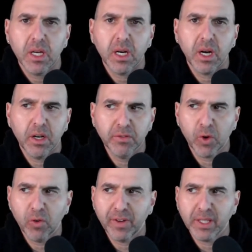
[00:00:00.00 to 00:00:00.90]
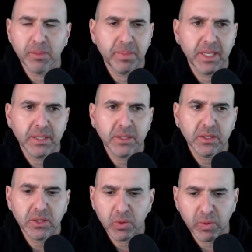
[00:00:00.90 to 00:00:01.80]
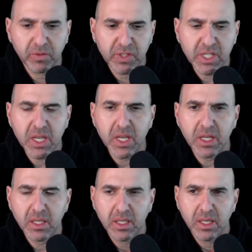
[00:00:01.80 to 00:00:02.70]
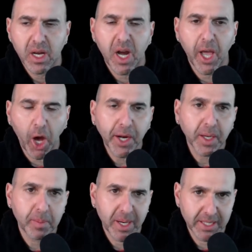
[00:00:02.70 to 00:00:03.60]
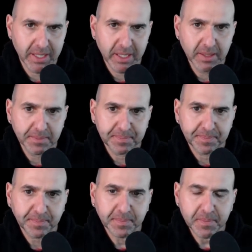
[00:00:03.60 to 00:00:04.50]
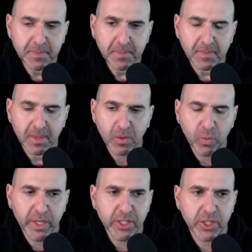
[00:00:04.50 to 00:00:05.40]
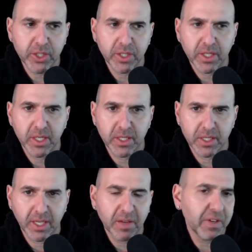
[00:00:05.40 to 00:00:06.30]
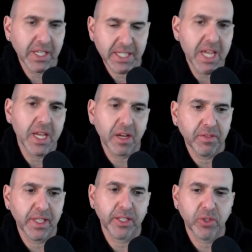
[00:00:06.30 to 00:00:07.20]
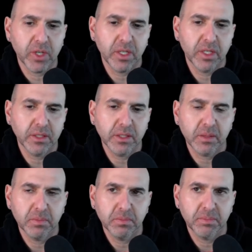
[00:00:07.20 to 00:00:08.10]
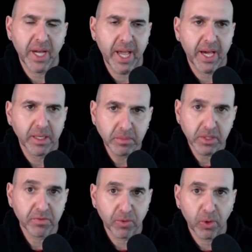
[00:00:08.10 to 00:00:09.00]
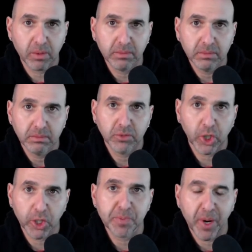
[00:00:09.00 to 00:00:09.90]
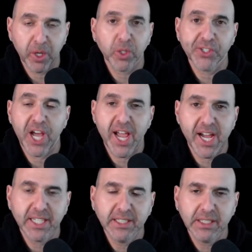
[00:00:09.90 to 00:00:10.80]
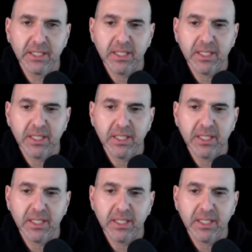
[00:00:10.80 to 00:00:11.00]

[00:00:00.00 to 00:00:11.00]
of covalent bonds. So we've seen ionic bonding, which is the giving and taking of electrons by atoms to form charged particles, ions,